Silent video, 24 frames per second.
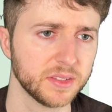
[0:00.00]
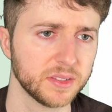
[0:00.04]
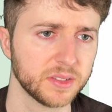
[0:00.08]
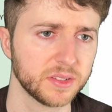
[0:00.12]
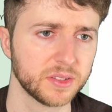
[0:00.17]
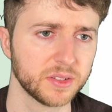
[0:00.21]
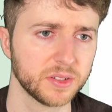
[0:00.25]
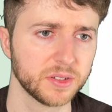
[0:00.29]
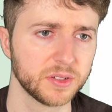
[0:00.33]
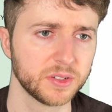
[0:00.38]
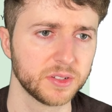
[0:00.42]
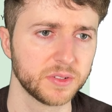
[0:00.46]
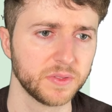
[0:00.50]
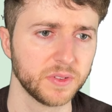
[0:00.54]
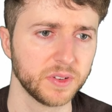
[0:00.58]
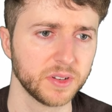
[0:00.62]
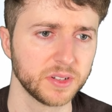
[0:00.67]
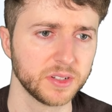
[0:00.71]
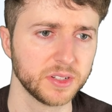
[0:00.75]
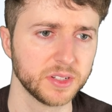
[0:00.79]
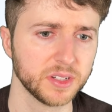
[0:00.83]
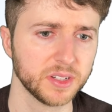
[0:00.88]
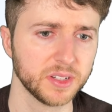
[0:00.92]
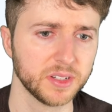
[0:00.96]
search
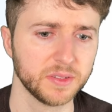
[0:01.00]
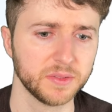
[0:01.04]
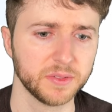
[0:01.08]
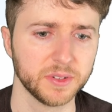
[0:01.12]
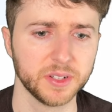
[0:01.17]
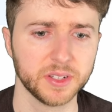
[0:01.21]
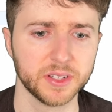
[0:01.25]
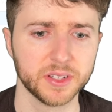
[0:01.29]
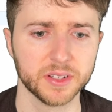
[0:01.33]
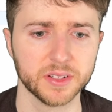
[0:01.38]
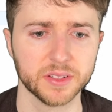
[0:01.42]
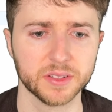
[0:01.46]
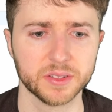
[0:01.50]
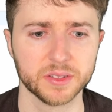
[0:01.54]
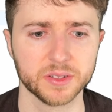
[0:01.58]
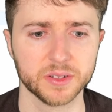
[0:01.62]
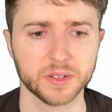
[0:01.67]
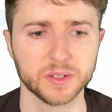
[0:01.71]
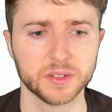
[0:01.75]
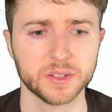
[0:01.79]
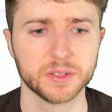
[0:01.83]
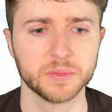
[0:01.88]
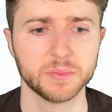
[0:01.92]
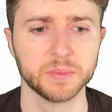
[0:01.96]
function where you can
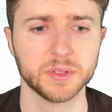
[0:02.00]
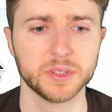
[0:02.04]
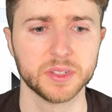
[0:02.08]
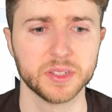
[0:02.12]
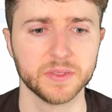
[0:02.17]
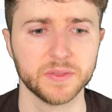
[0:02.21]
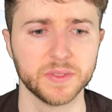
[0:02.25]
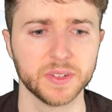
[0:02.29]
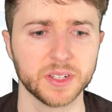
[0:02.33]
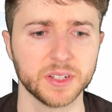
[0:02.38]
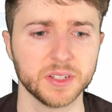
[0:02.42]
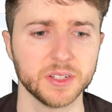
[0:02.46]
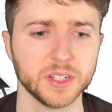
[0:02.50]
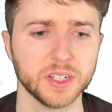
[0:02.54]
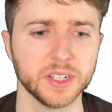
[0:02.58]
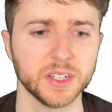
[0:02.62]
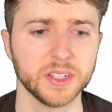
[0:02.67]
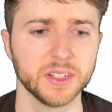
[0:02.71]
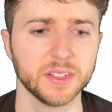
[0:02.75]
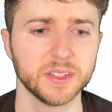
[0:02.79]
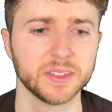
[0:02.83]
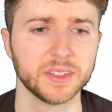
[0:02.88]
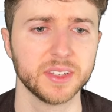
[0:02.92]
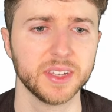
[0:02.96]
search specific
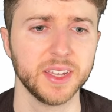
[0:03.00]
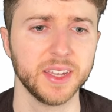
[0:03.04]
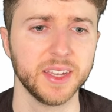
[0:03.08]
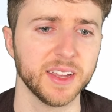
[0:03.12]
genes.